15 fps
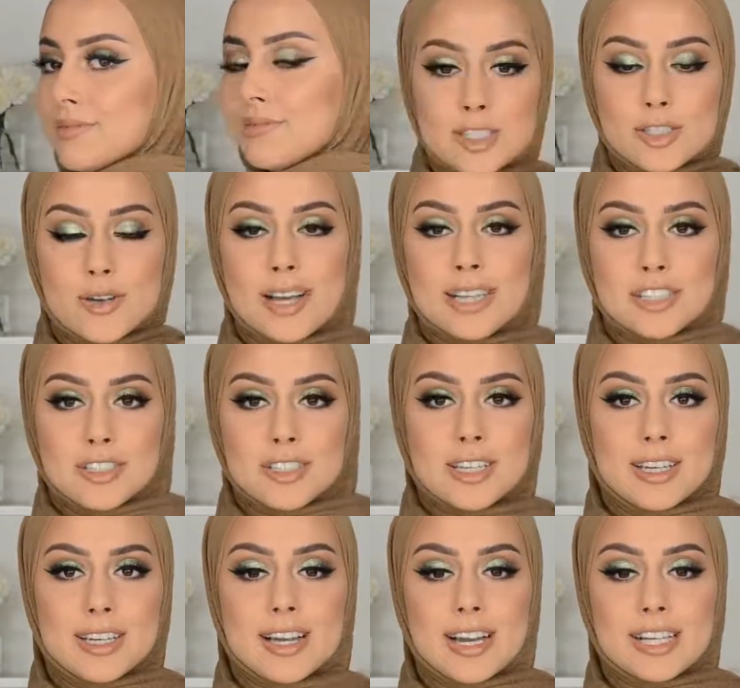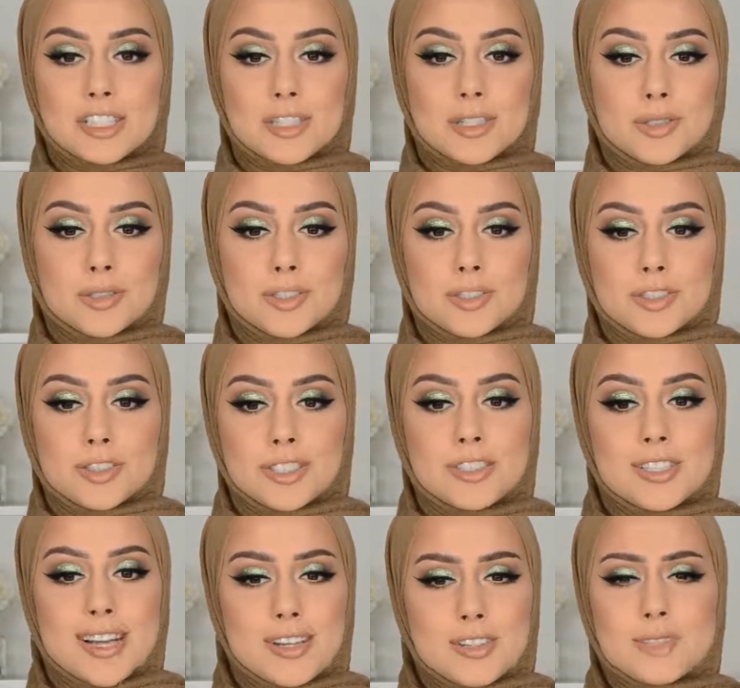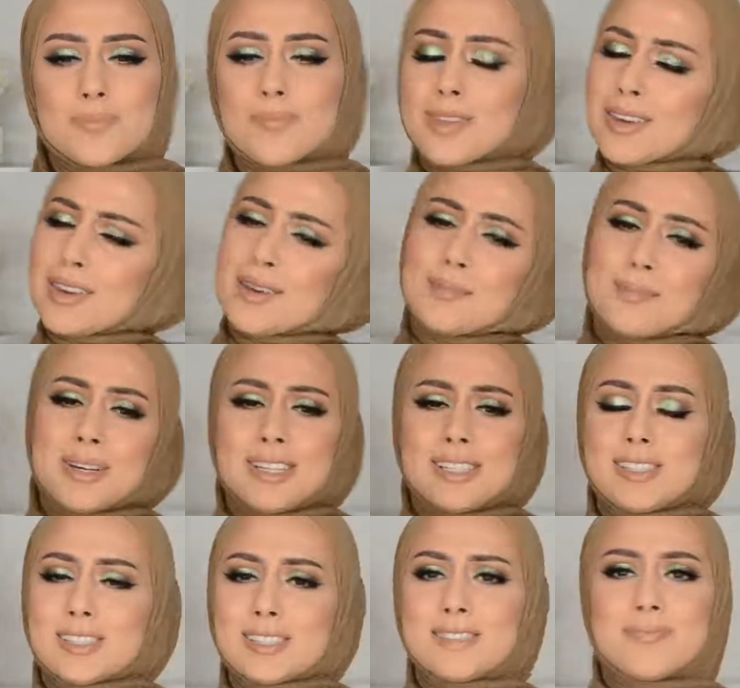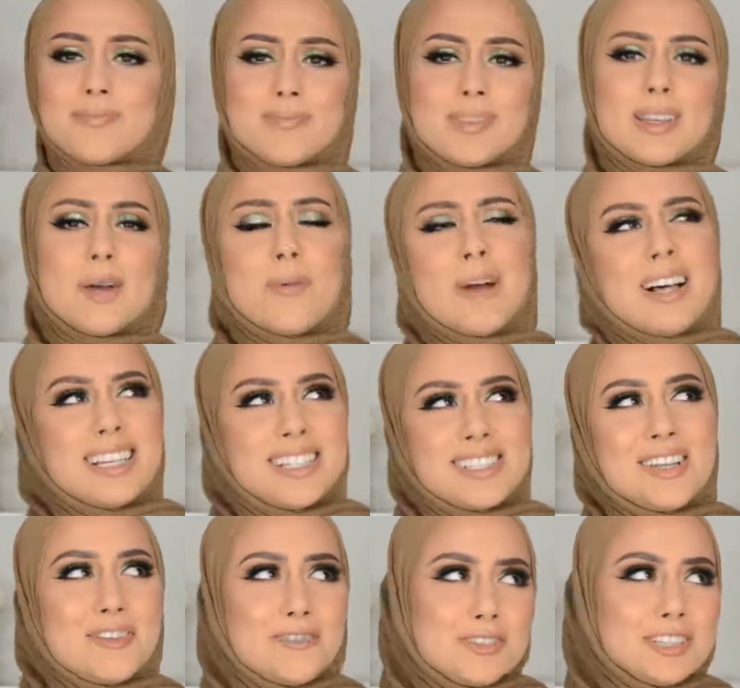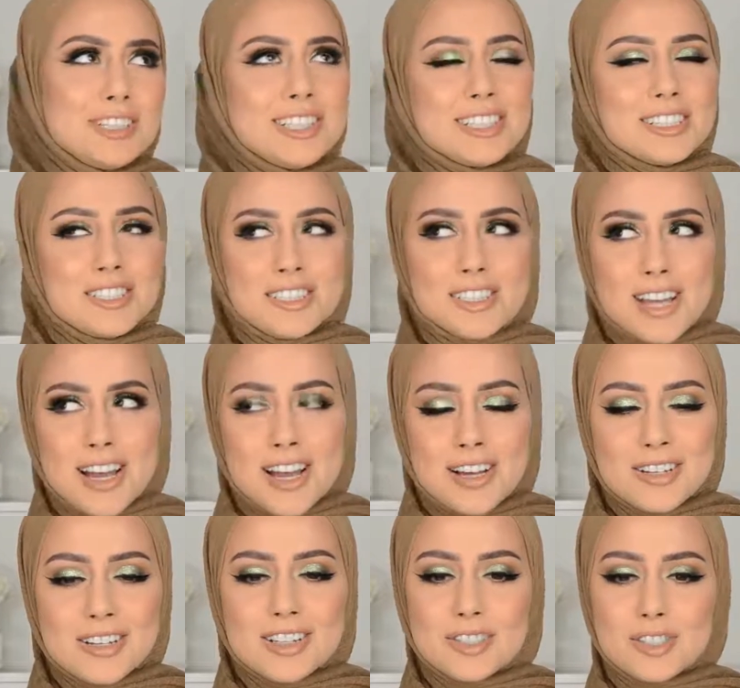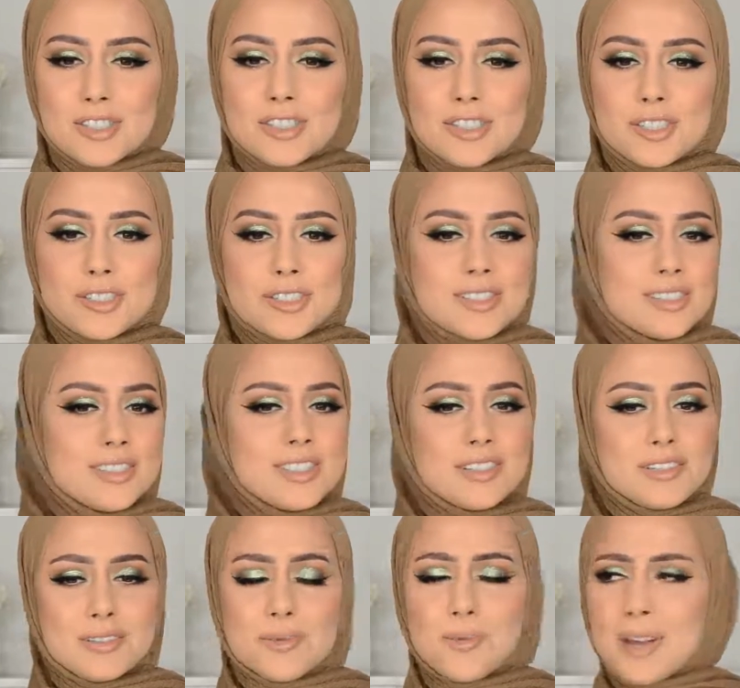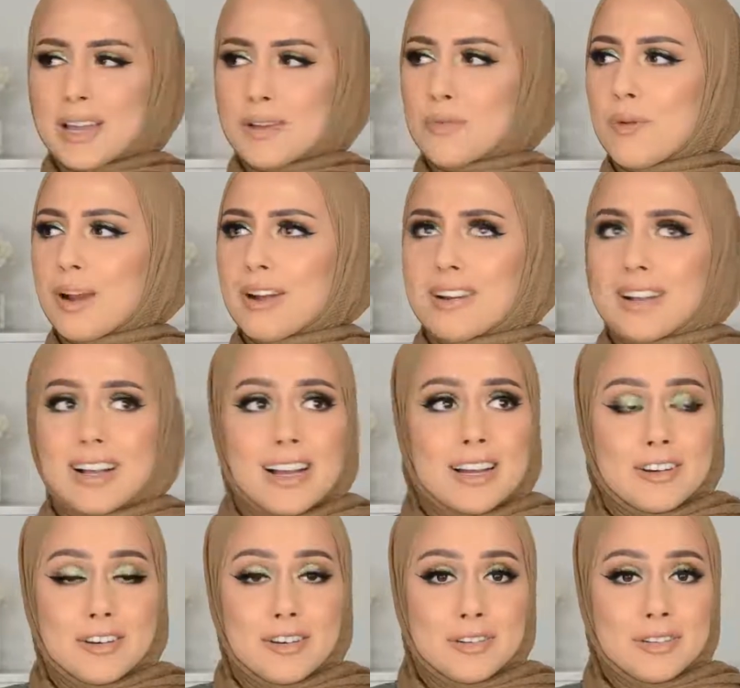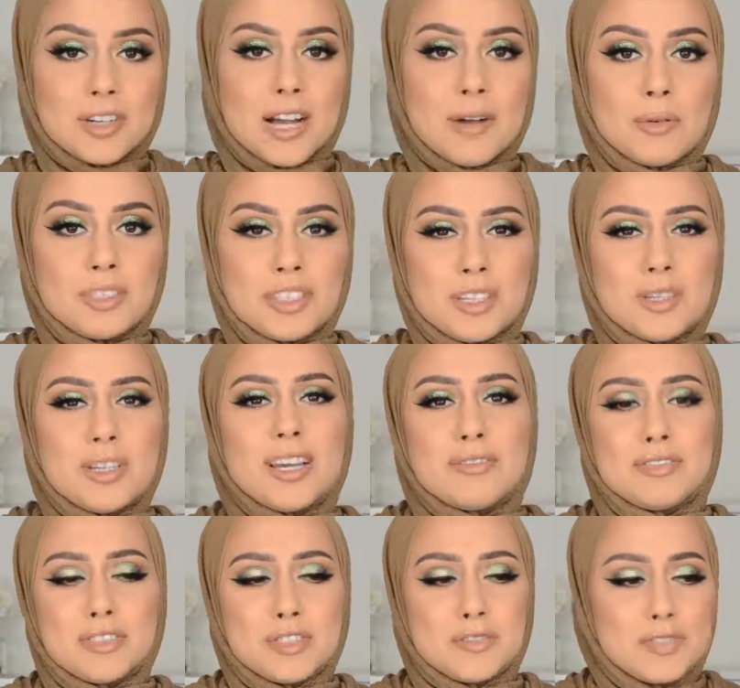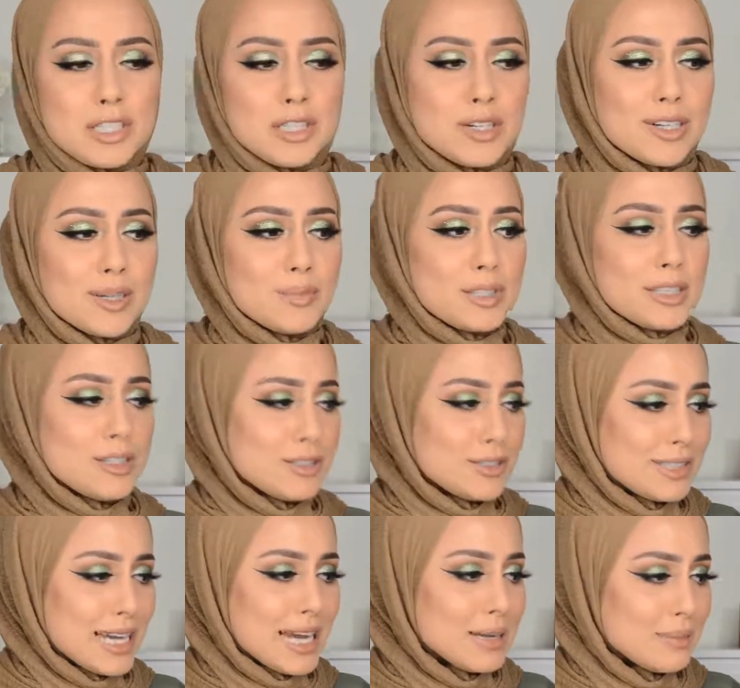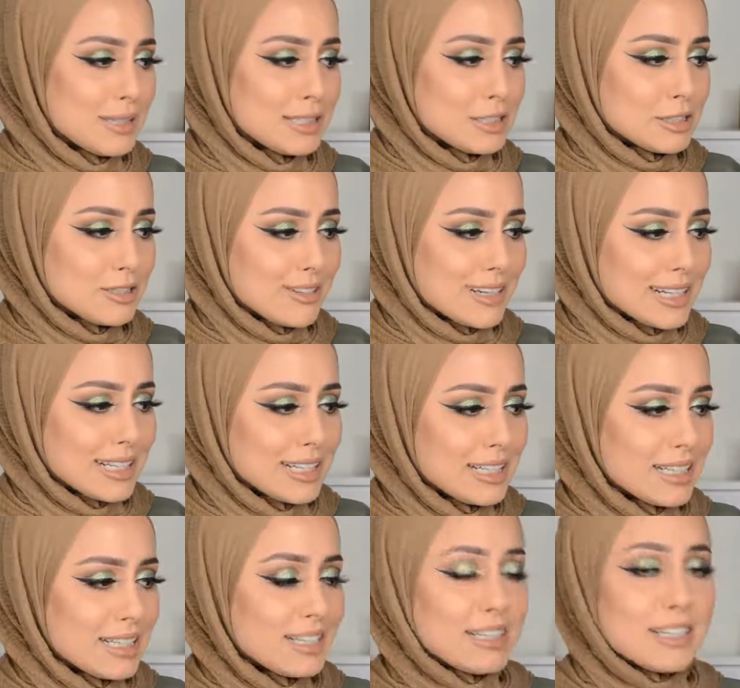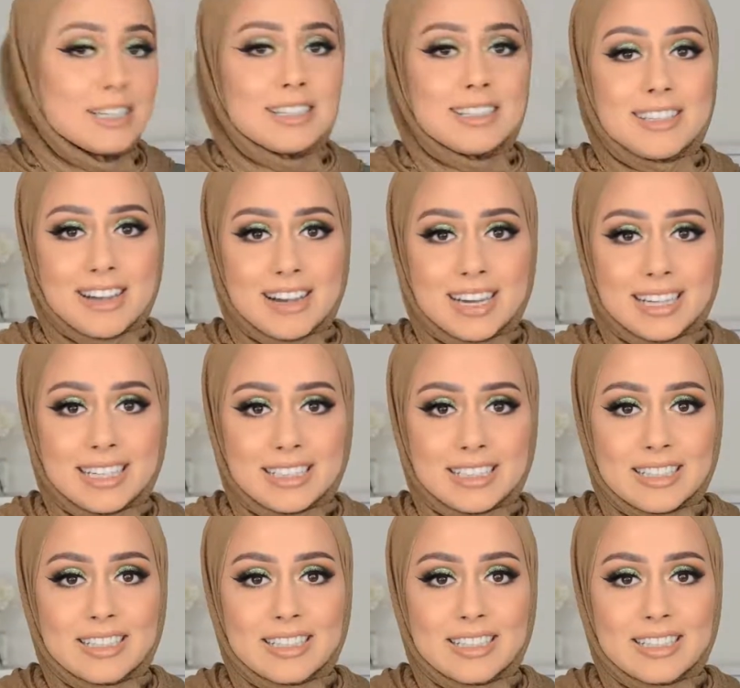So actually I showed three styles, but it's well, it's not really a style, it's just a different way of wearing. I don't know. I want to have this video up still today, but it's already 9